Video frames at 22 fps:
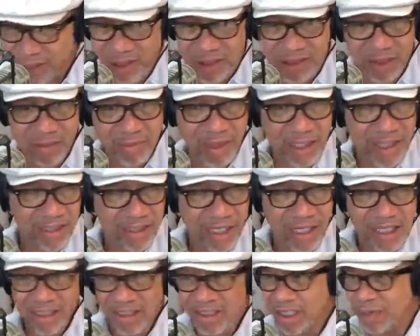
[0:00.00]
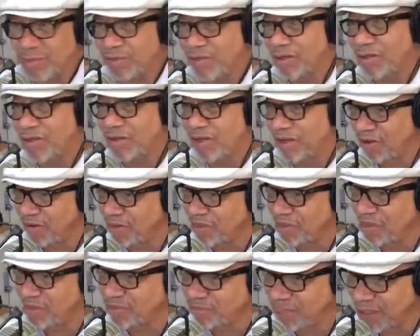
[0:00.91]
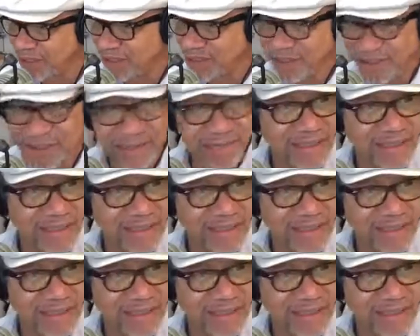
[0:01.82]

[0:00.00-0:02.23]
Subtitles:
maintain Jim Crow and all these brothers coming